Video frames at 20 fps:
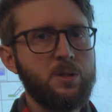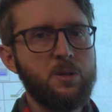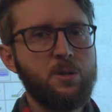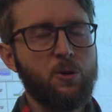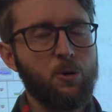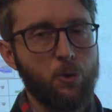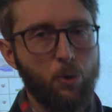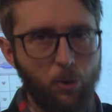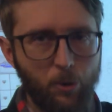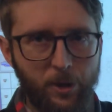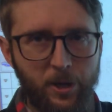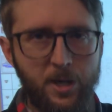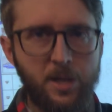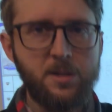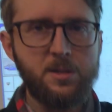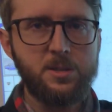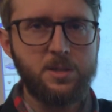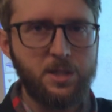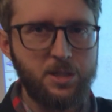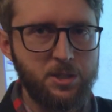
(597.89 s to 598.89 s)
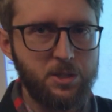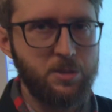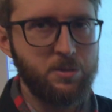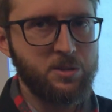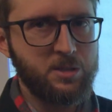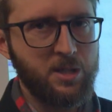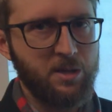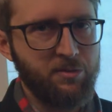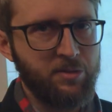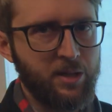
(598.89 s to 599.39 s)
or organs, tissues,
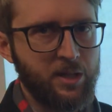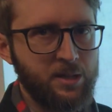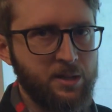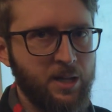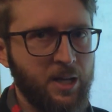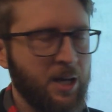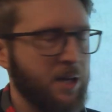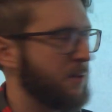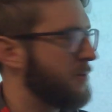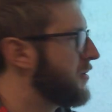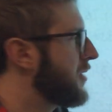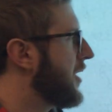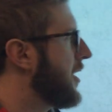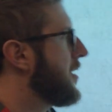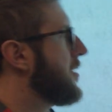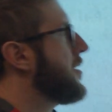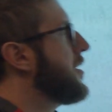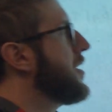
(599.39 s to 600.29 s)
stuff like that, okay?